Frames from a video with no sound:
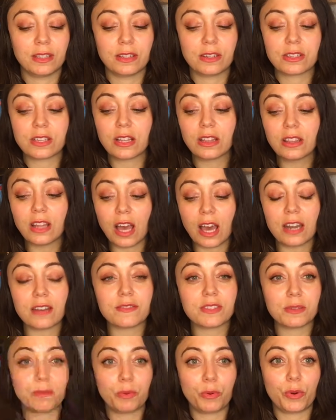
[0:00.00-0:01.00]
There's a lot
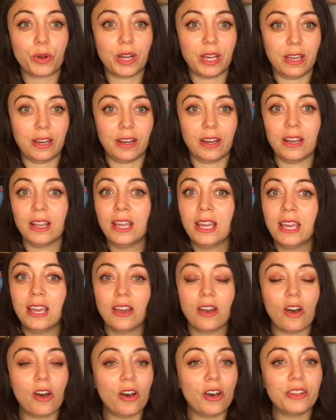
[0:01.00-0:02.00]
of support here.
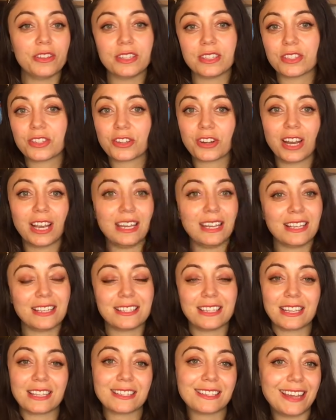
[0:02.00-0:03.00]
All this trining,
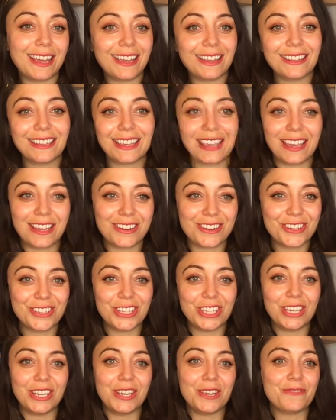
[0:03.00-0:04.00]
sextiling
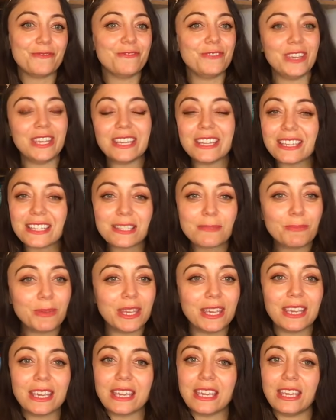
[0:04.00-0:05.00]
energy, Venus
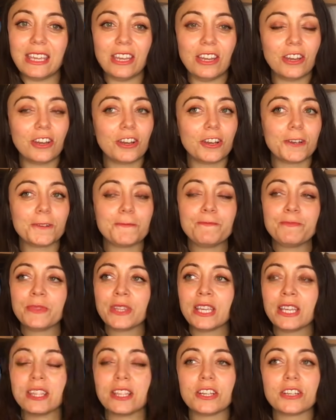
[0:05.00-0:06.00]
being here,
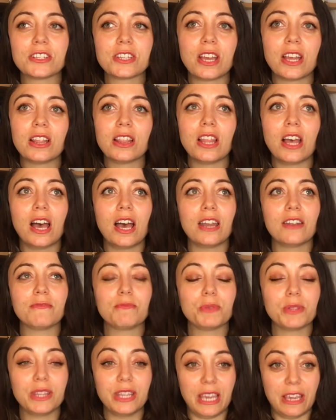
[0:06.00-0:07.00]
there's a lot
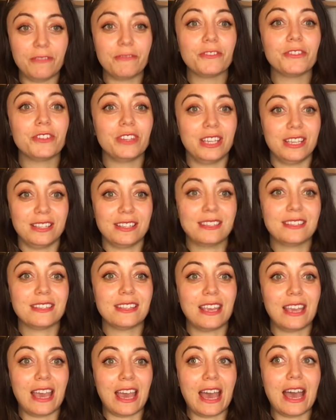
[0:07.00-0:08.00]
of
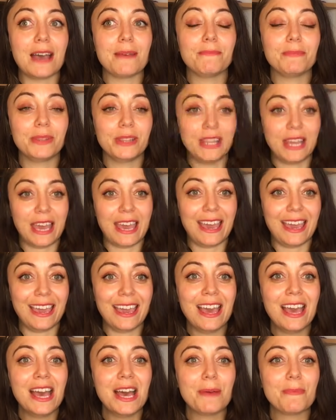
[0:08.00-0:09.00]
playfulness at
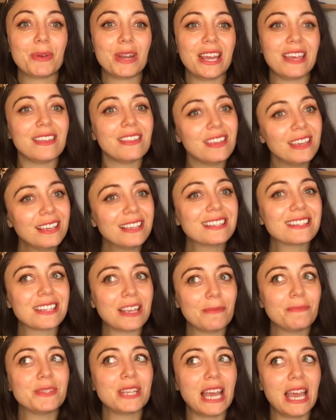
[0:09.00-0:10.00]
play. But I think
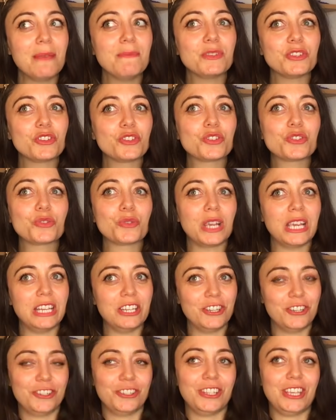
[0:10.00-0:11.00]
sometimes
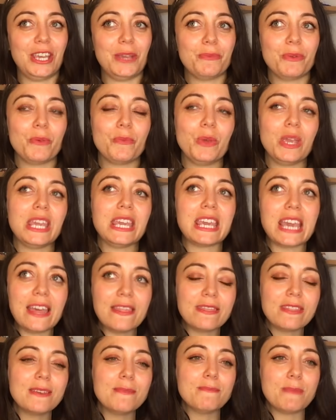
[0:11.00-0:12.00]
strangely, when we
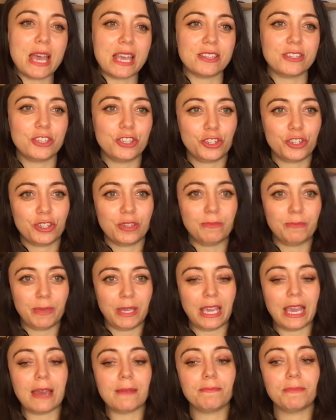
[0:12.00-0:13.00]
get the message to
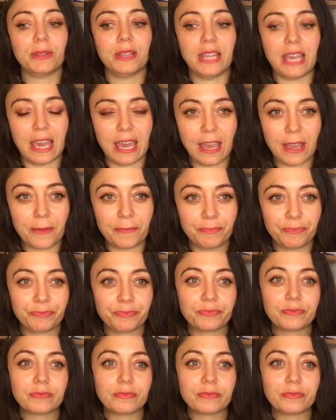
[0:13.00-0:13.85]
be at play,